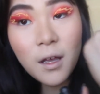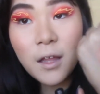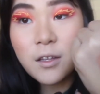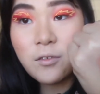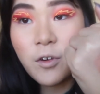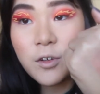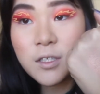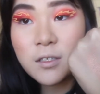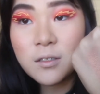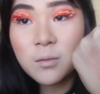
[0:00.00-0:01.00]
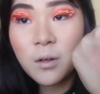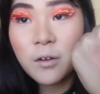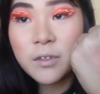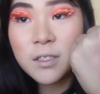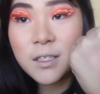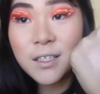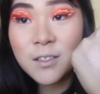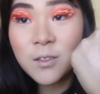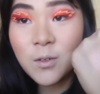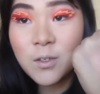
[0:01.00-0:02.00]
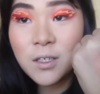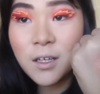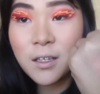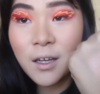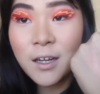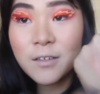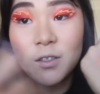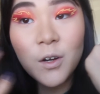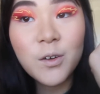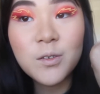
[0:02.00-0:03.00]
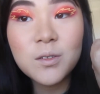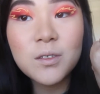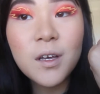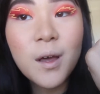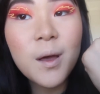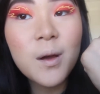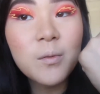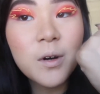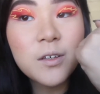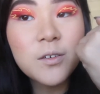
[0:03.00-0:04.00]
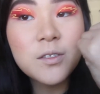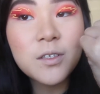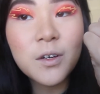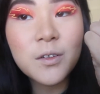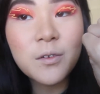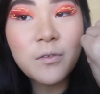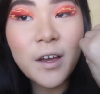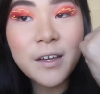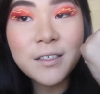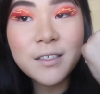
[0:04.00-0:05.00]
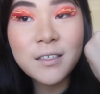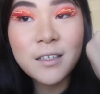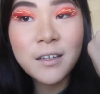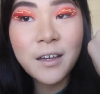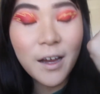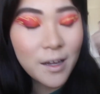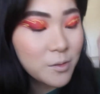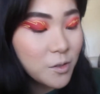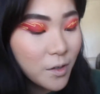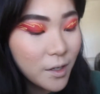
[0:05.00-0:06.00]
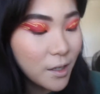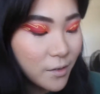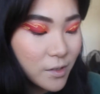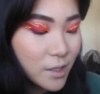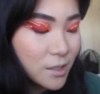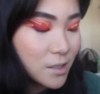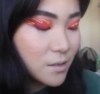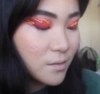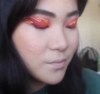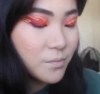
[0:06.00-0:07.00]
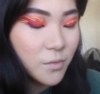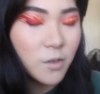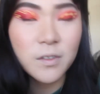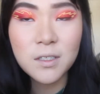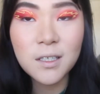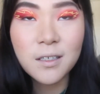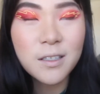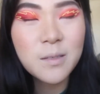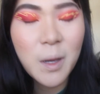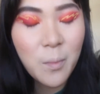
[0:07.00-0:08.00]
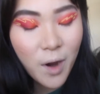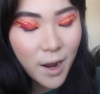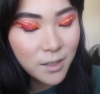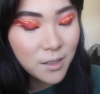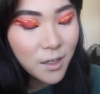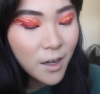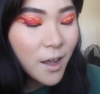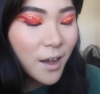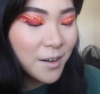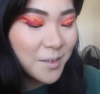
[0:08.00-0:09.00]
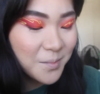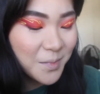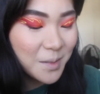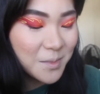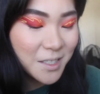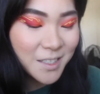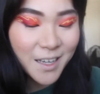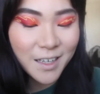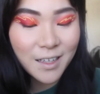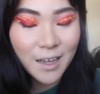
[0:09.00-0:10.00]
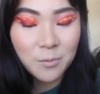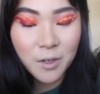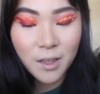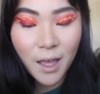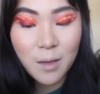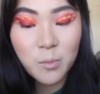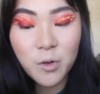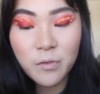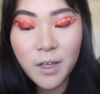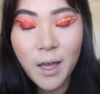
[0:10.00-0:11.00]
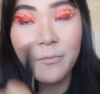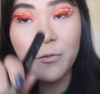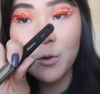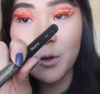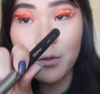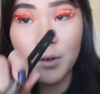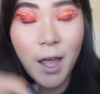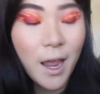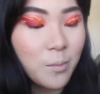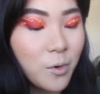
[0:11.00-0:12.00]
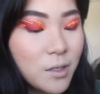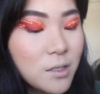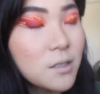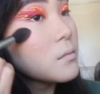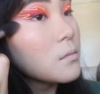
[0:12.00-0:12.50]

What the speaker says: And the rosiness will obviously suit the kind of tones we're using on the face. I absolutely love this. Obviously, it's my brand. But I'm just taking that with a Morphe M438 brush.